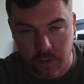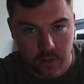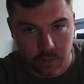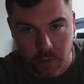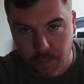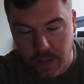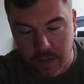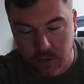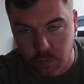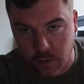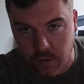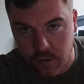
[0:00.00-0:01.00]
reply to
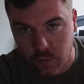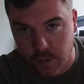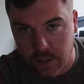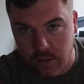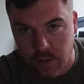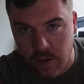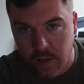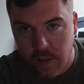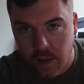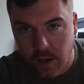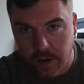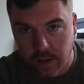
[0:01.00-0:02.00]
one of the tweets,
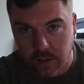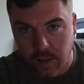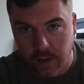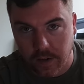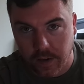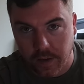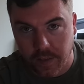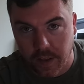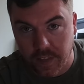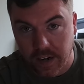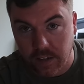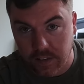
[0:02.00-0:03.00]
and
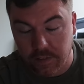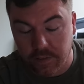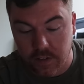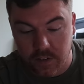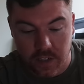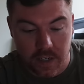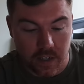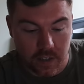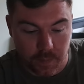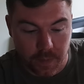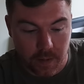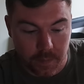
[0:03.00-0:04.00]
then I'll definitely see it, because I
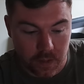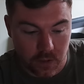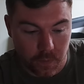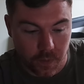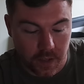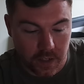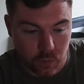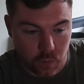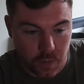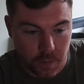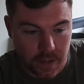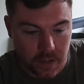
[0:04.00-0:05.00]
might miss some things with
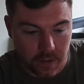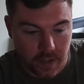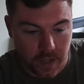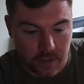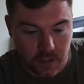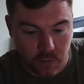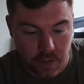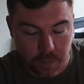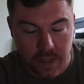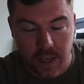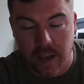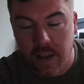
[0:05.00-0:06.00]
me being on nights this week. But
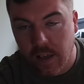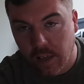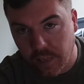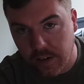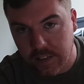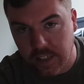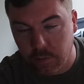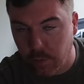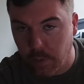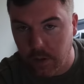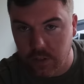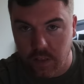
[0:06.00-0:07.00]
yeah, thanks ever for
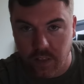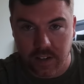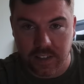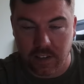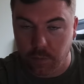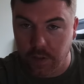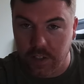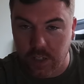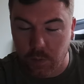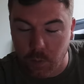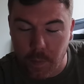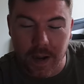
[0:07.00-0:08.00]
watching. Thanks ever for
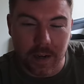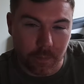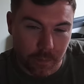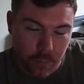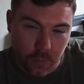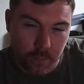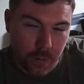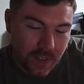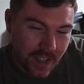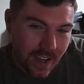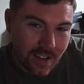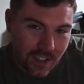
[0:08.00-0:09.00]
listening. We'll be back
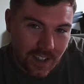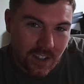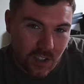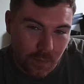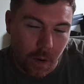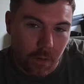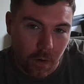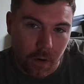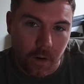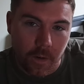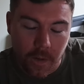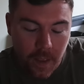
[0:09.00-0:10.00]
potentially
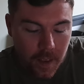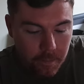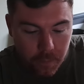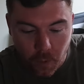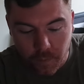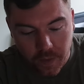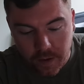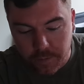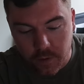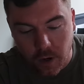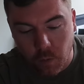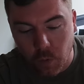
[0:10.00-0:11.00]
tomorrow, but if
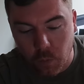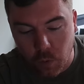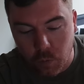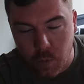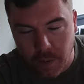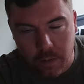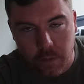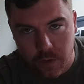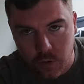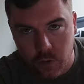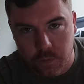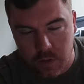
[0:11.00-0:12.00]
not, we'll be back when
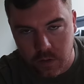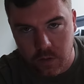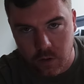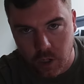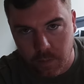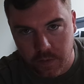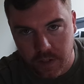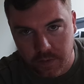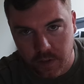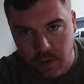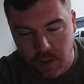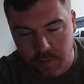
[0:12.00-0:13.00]
there's something to talk about,
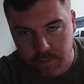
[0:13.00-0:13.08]
definitely.